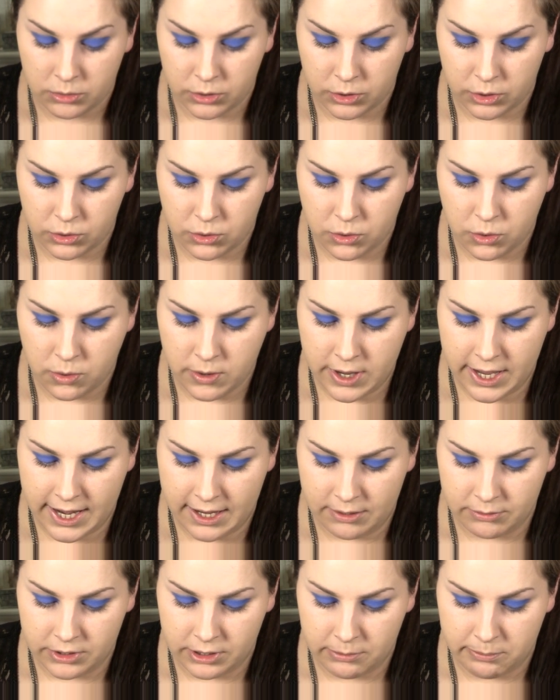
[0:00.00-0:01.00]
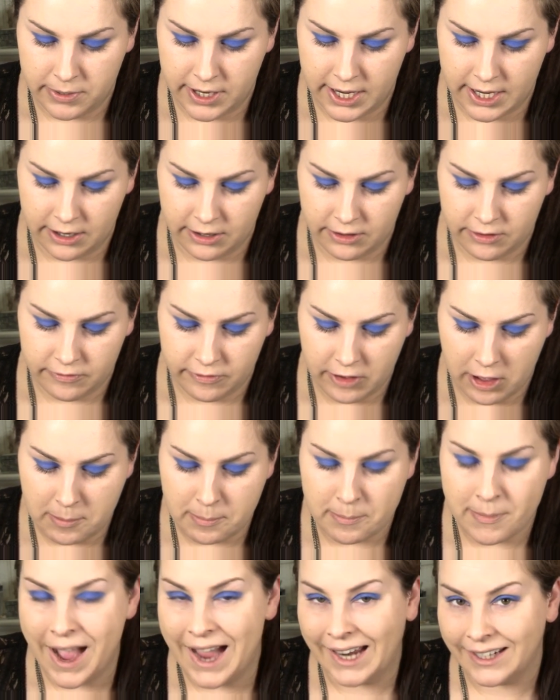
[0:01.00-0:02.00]
going to go in with a bit of
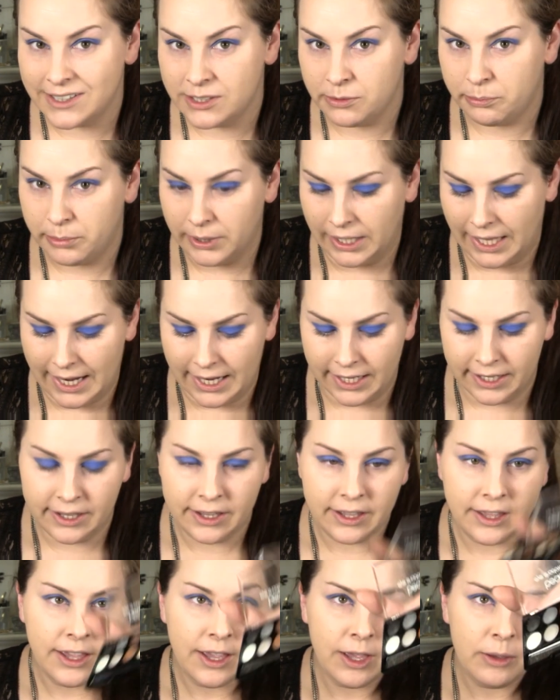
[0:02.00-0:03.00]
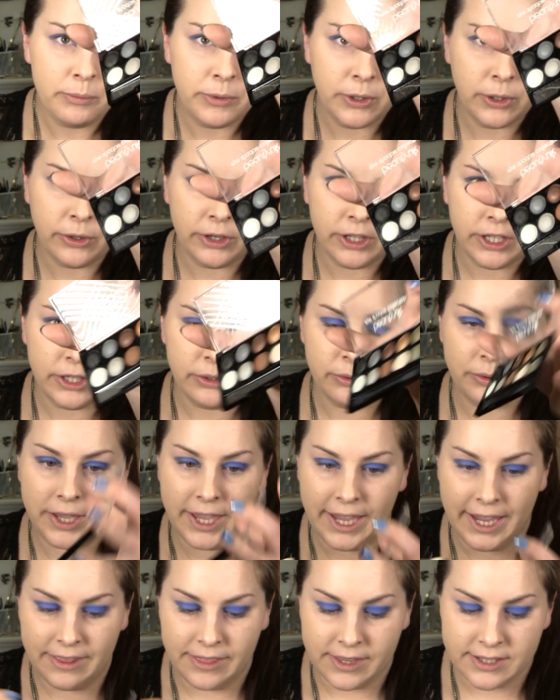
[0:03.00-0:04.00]
matte black Beauty
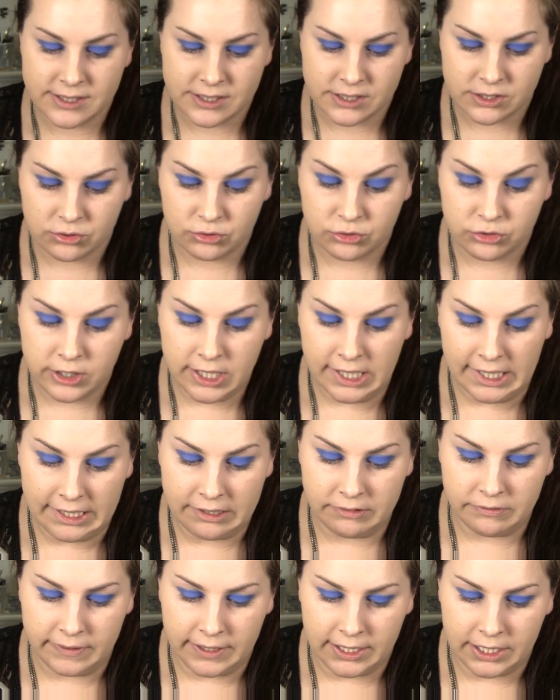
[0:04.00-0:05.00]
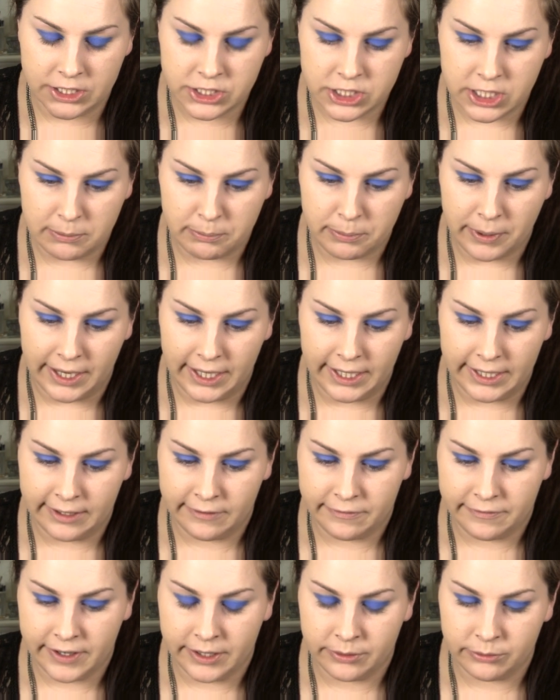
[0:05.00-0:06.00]
UK. This is a really, really cheap palette
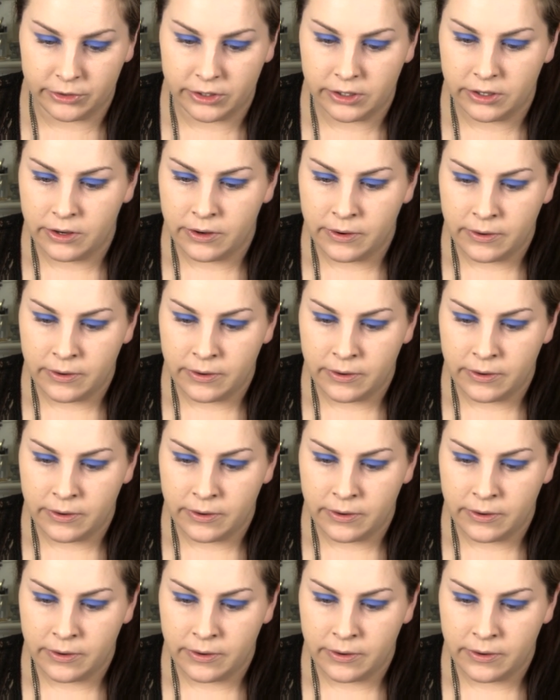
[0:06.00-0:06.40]
I found,